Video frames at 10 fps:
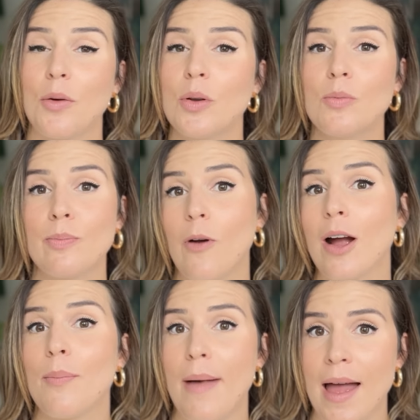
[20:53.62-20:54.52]
would
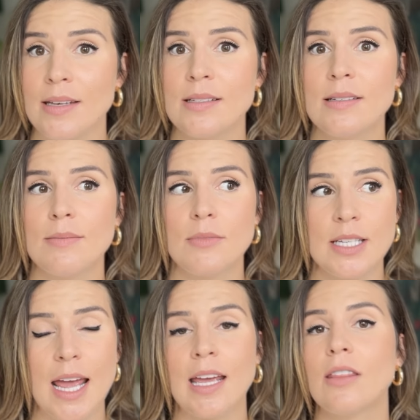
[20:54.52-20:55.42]
recommend
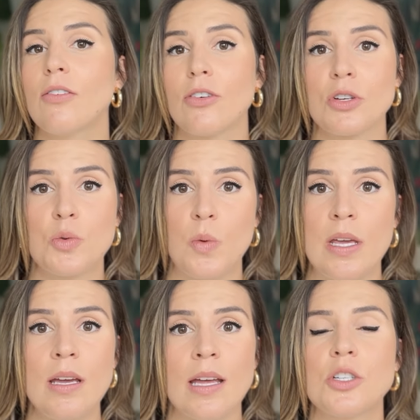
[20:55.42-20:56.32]
taking the first
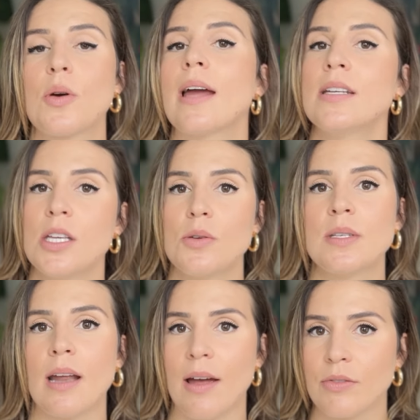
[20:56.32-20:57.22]
week and trying to
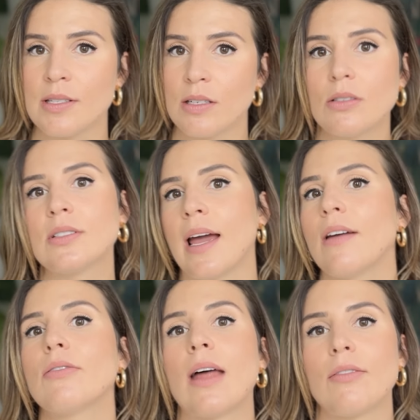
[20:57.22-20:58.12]
use it every single
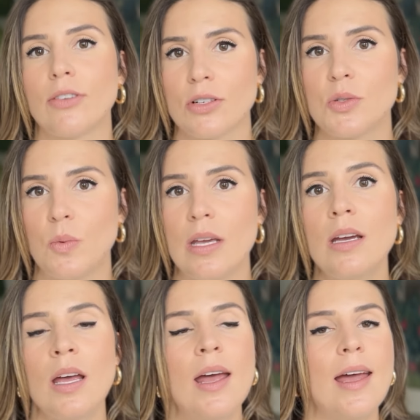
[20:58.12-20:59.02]
day for that first
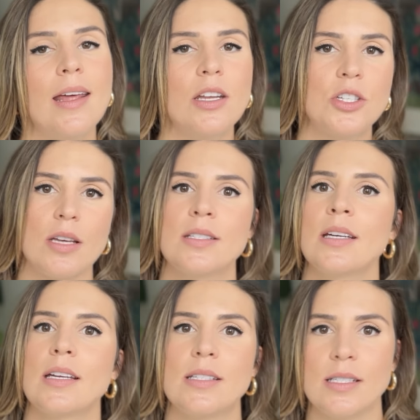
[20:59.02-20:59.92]
week and
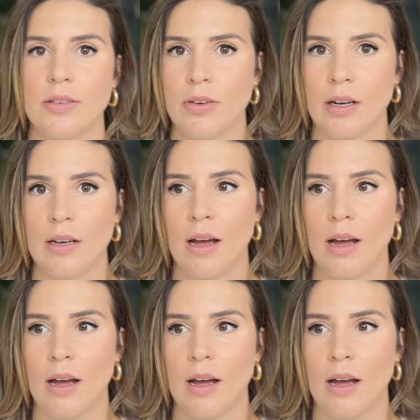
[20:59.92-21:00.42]
adjusting it to different